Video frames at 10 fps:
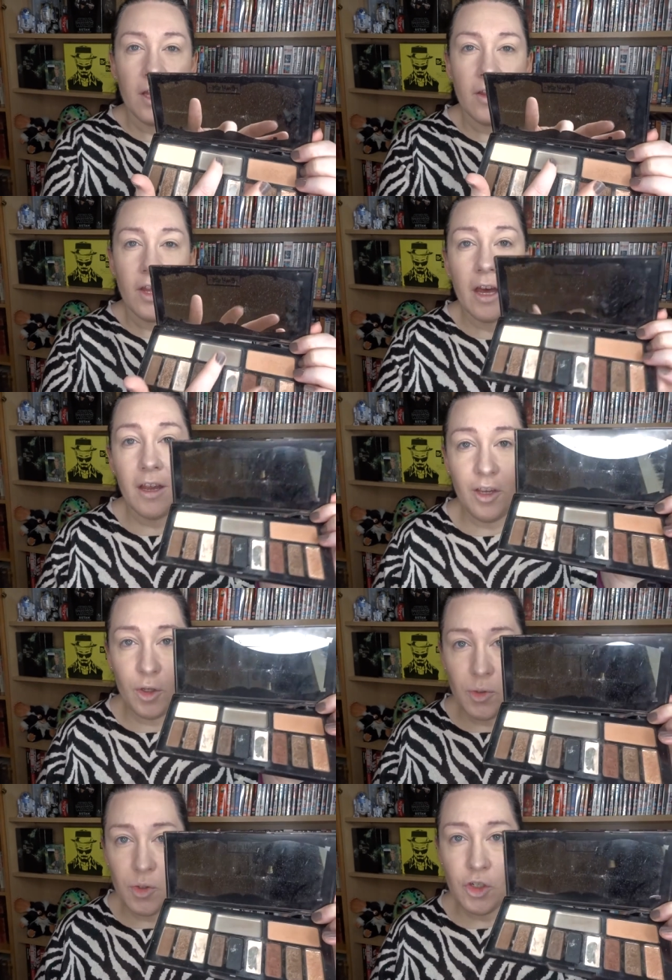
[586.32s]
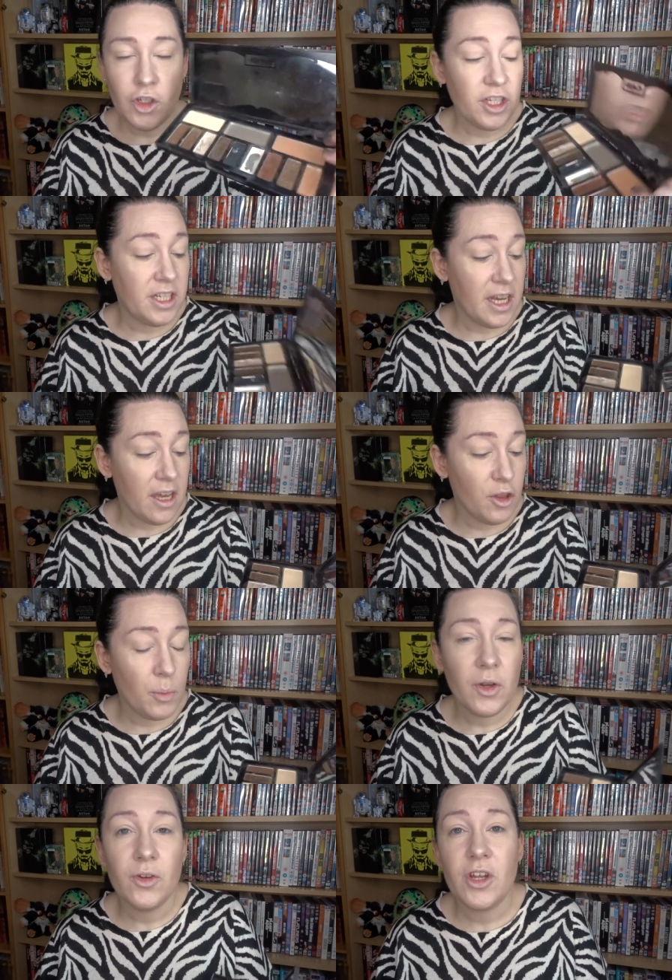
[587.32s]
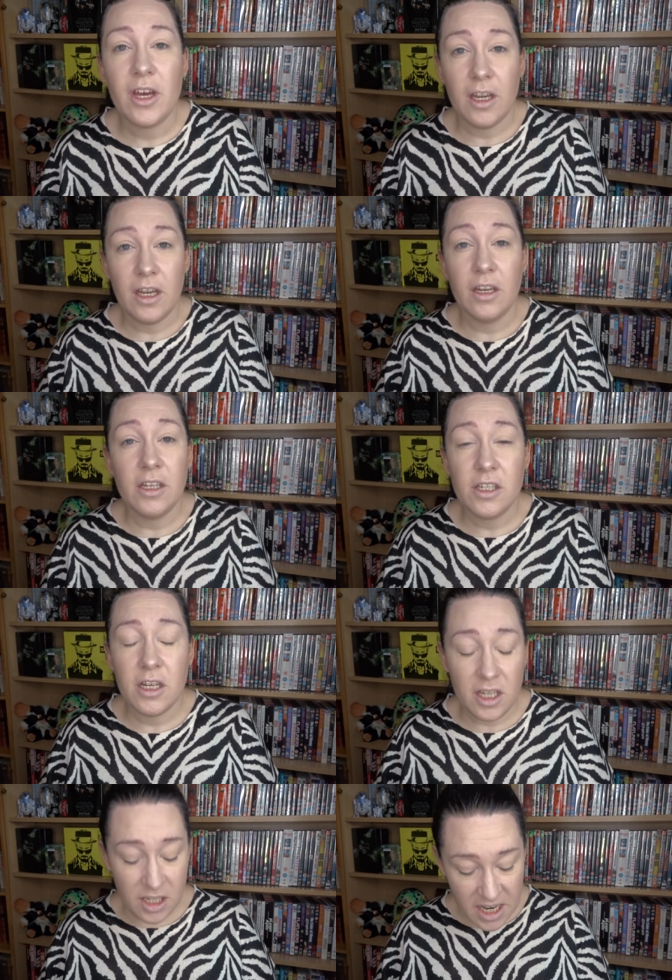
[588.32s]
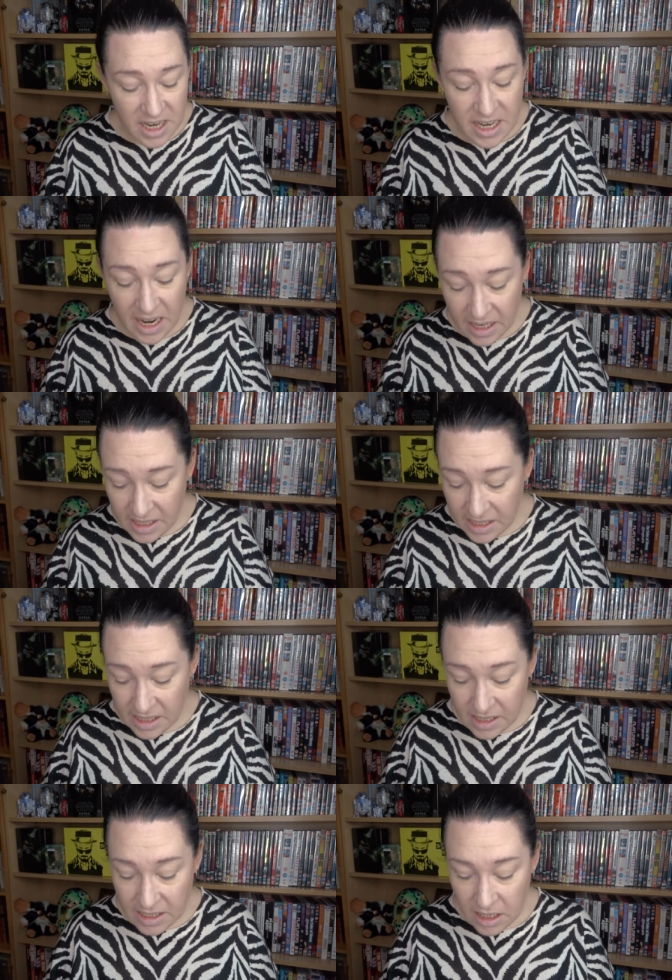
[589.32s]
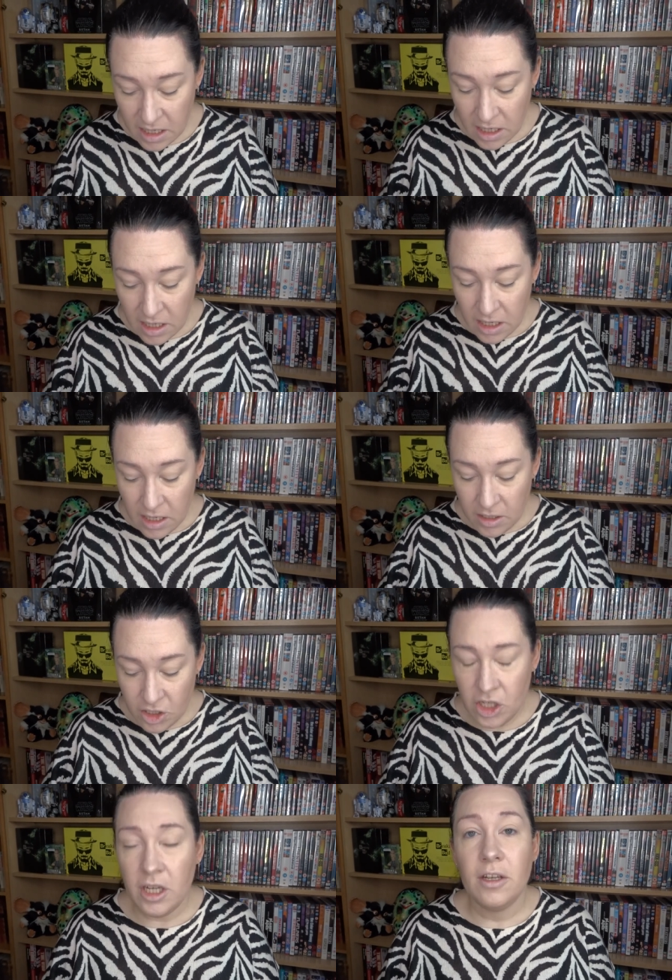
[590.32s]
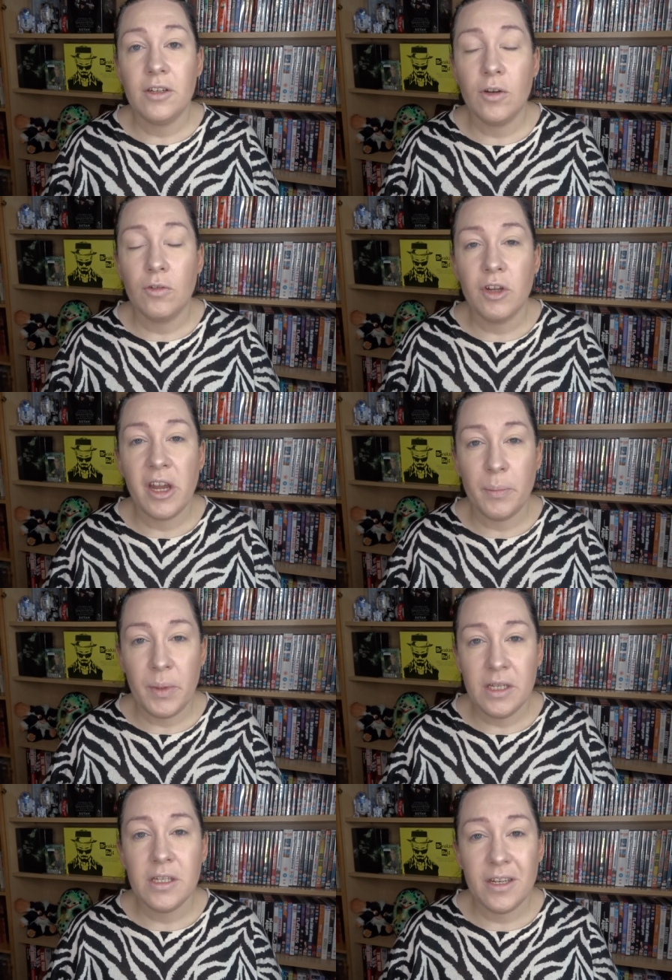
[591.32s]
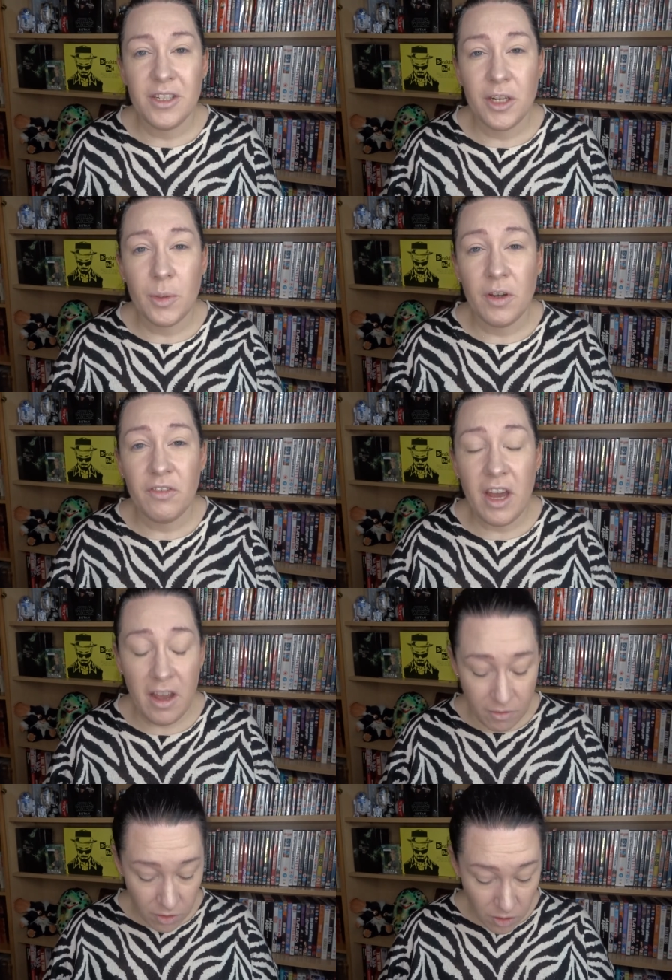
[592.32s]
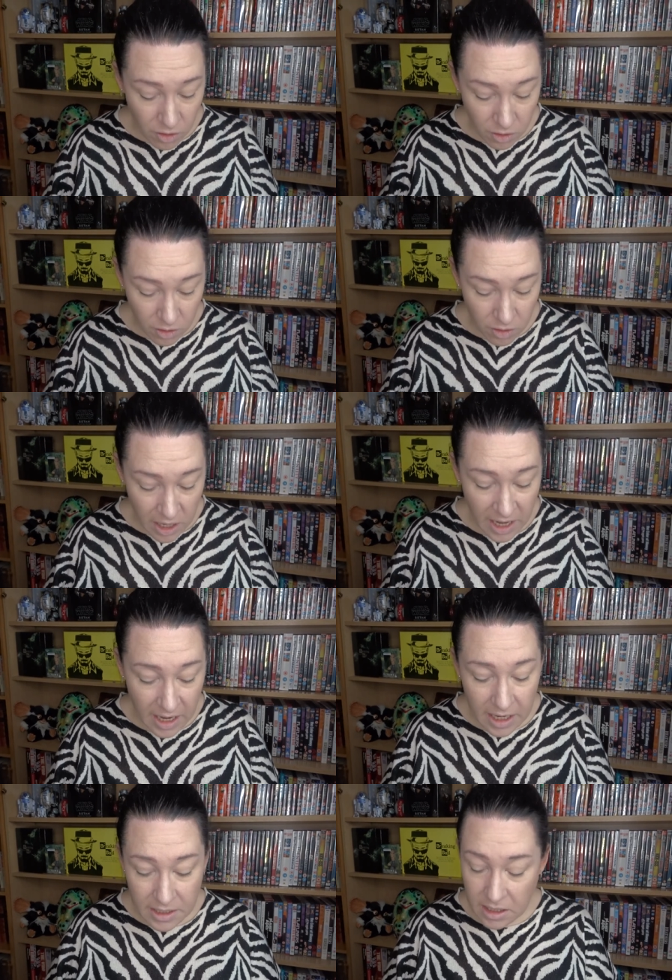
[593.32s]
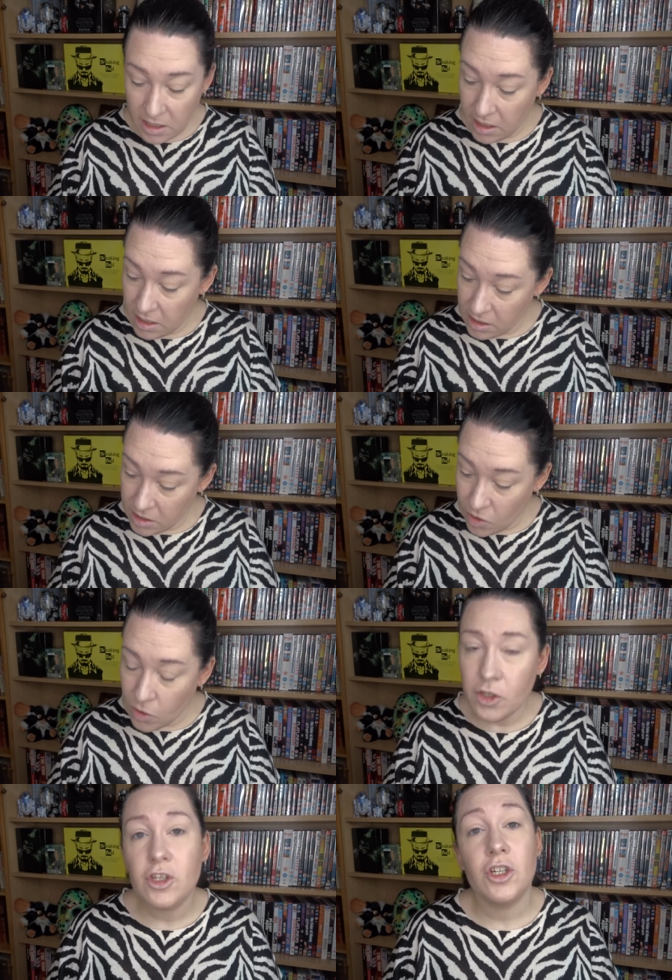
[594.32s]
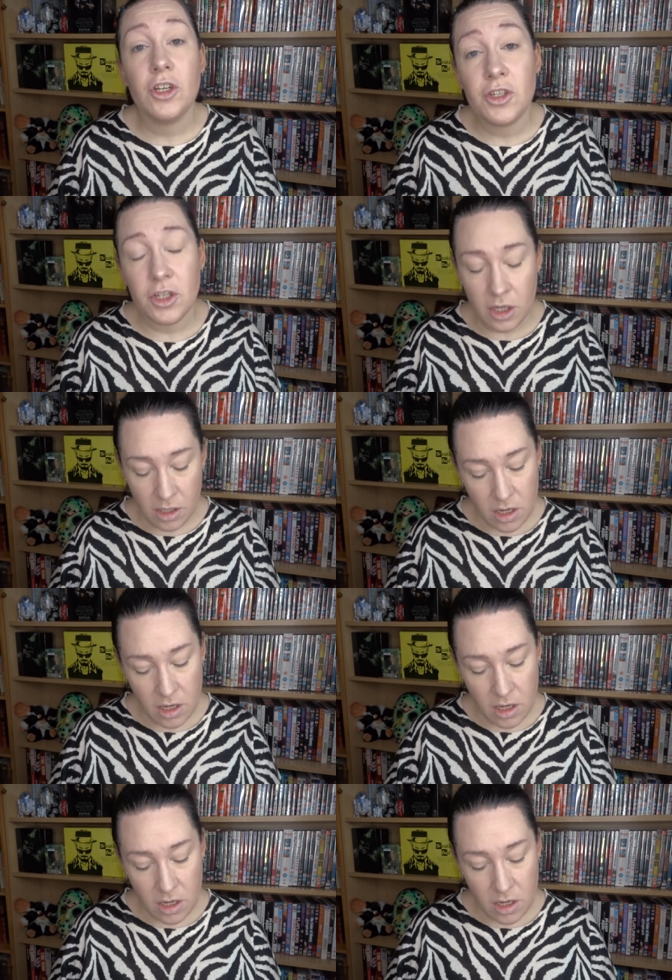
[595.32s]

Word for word: that I used to death because it's the nicest shade of like base eyeshadow I've ever had. It is called Dusk.